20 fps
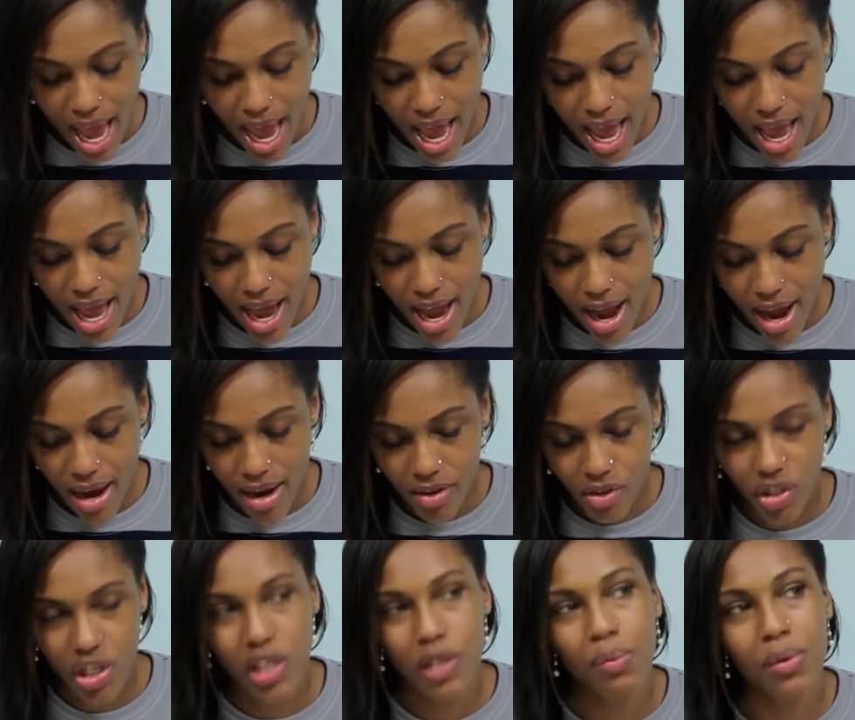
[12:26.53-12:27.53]

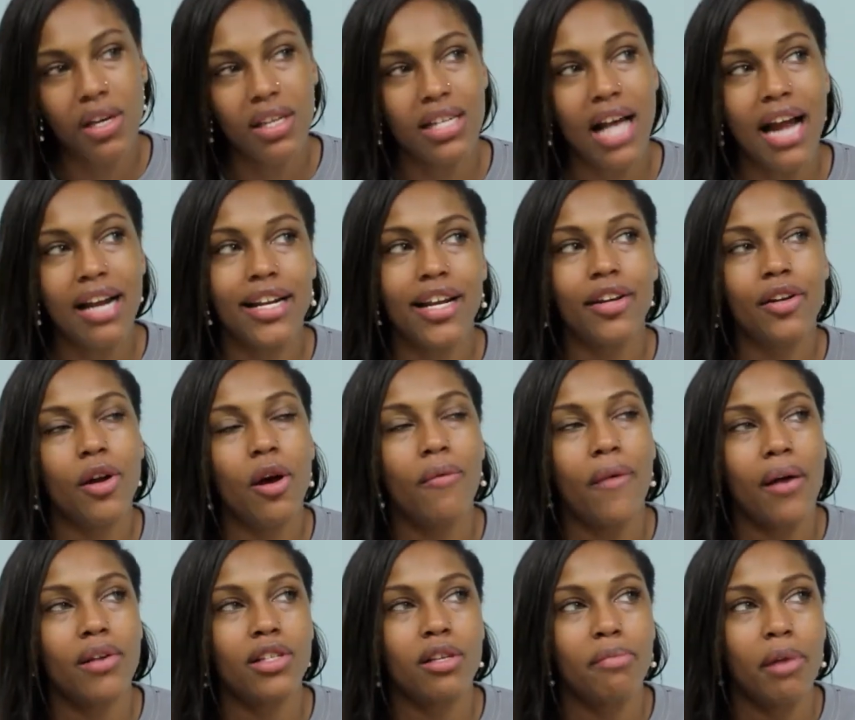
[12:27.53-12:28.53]
And just because I didn't
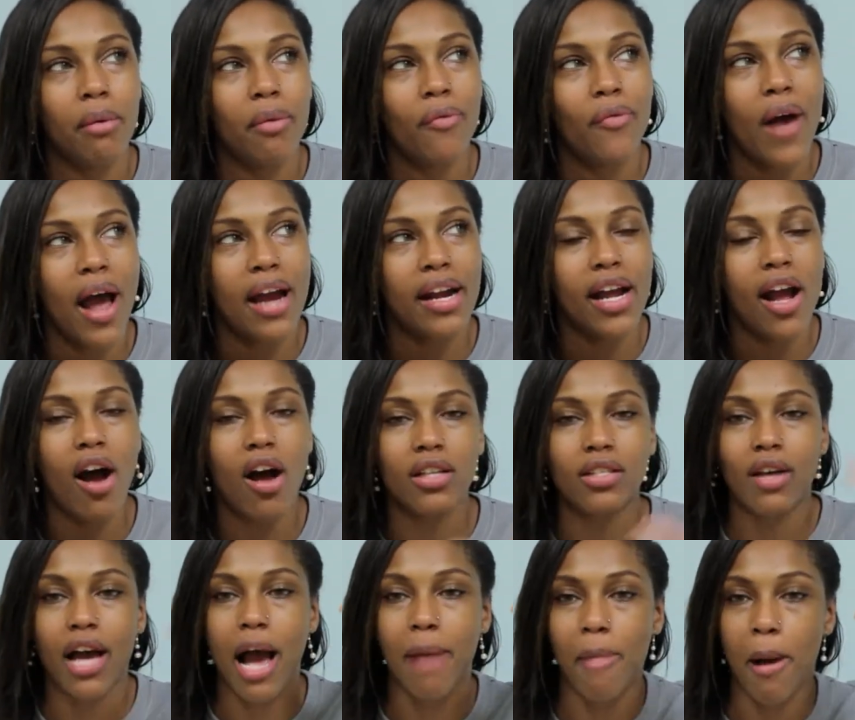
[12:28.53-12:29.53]
know if I was going to be able to find it, I
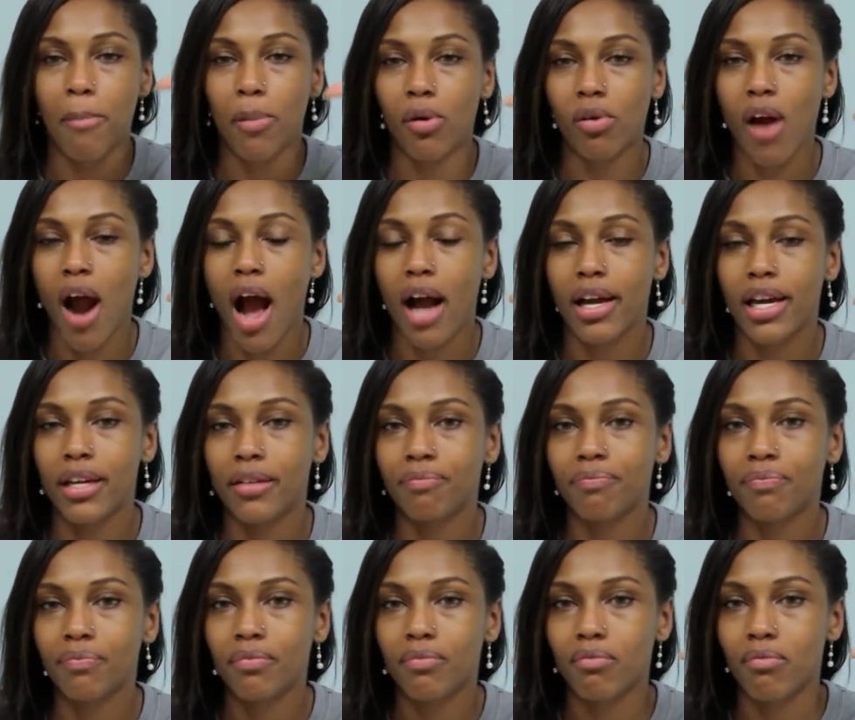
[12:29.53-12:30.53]
also have a
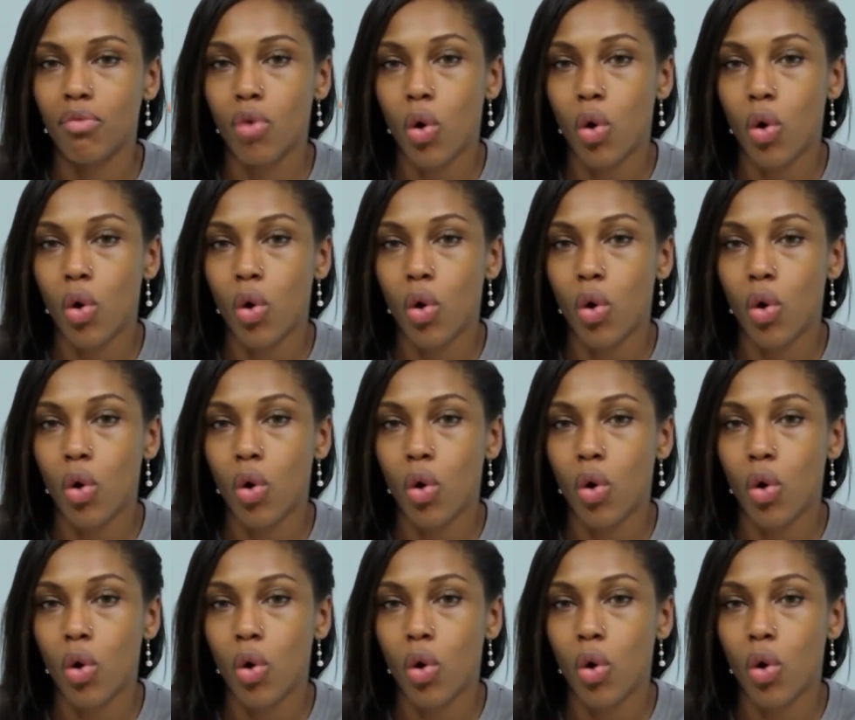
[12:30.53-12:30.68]
Moroccan